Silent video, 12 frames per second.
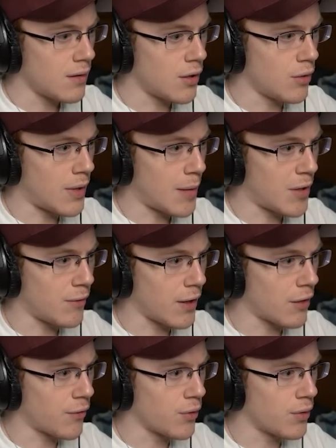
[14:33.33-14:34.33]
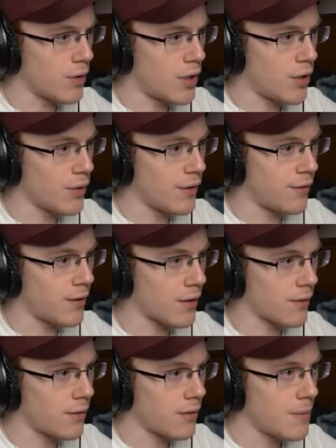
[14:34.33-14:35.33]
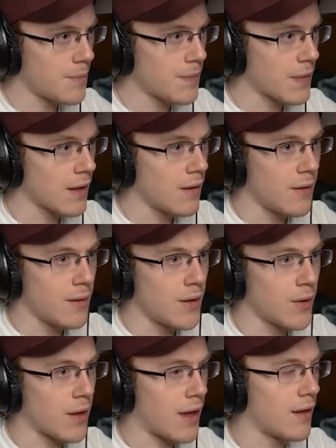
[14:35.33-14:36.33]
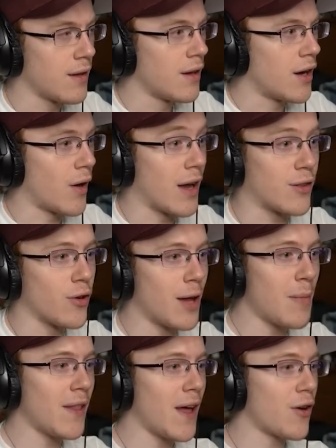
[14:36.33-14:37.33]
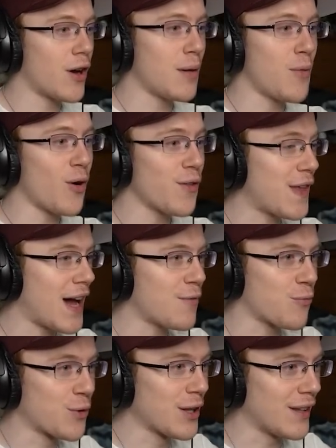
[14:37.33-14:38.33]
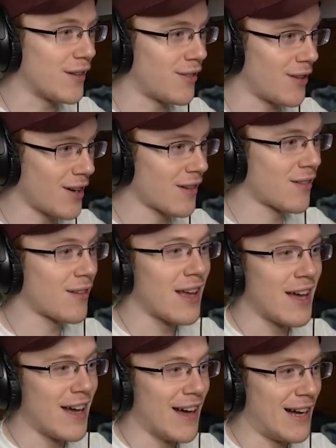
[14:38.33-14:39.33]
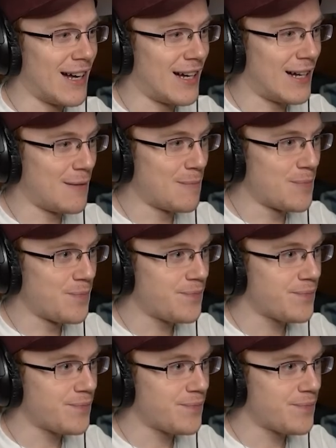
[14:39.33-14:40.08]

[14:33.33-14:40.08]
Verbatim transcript: Oh, I'm out of lighter fuel. Oh, this sucks. Okay. Alright, don't have my lighter anymore. That really sucks. Rush.